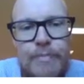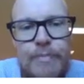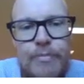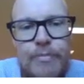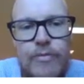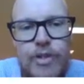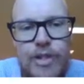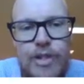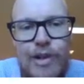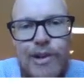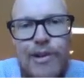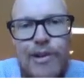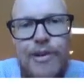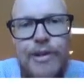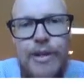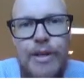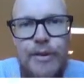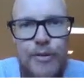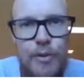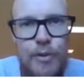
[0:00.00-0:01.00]
So
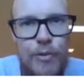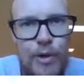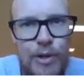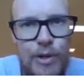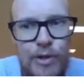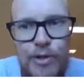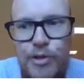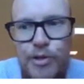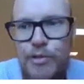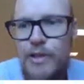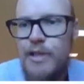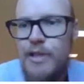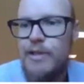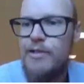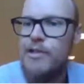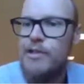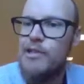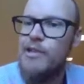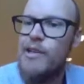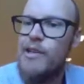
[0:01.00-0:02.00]
if you want to do it
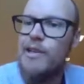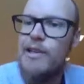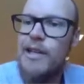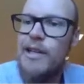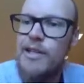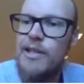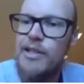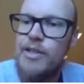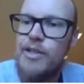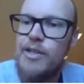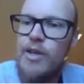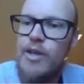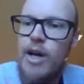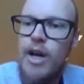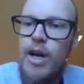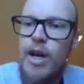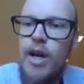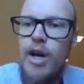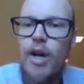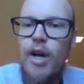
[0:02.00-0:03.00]
in slightly less
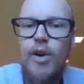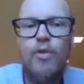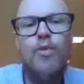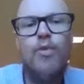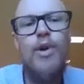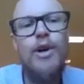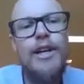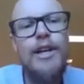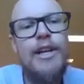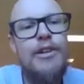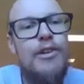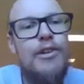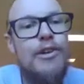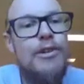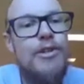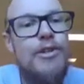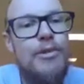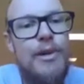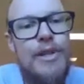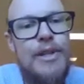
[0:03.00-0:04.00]
working, you
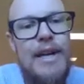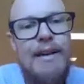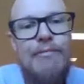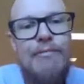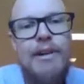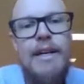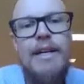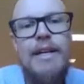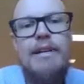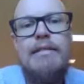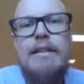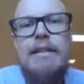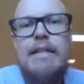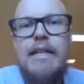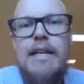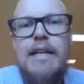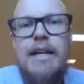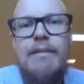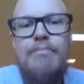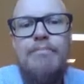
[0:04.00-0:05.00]
can do it that way,
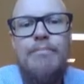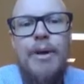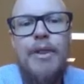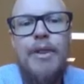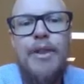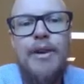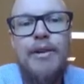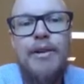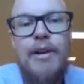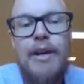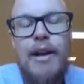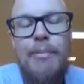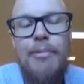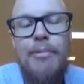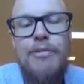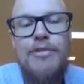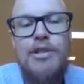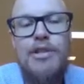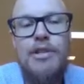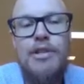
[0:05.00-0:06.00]
but there are a
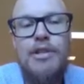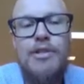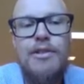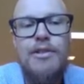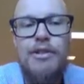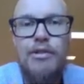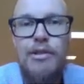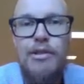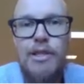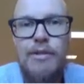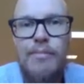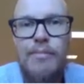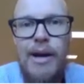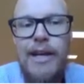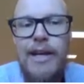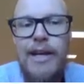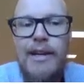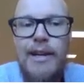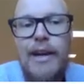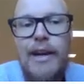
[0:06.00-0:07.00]
couple of students who did
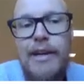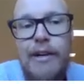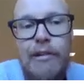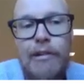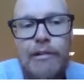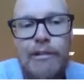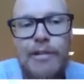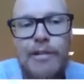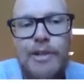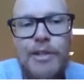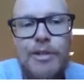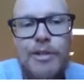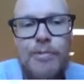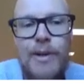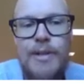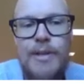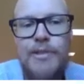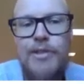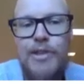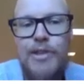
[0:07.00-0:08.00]
make an error on this
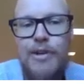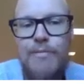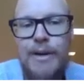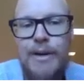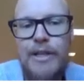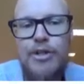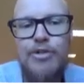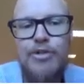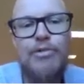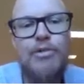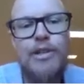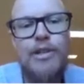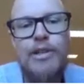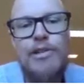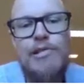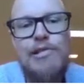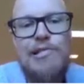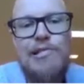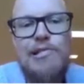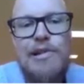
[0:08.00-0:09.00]
one, so make sure that
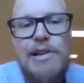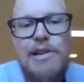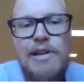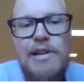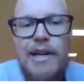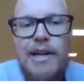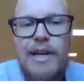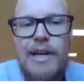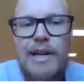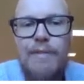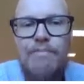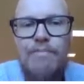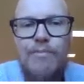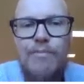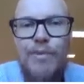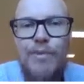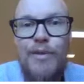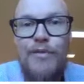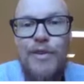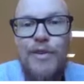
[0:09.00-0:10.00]
you
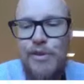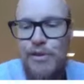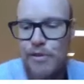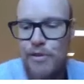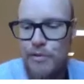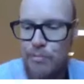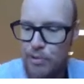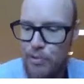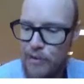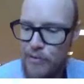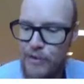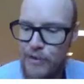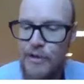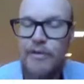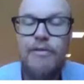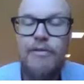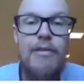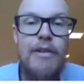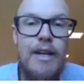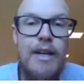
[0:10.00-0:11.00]
review profit
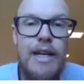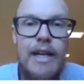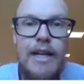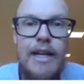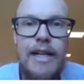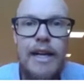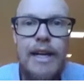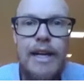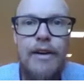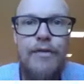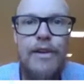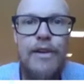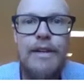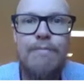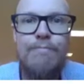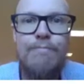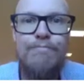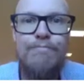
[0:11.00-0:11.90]
carefully.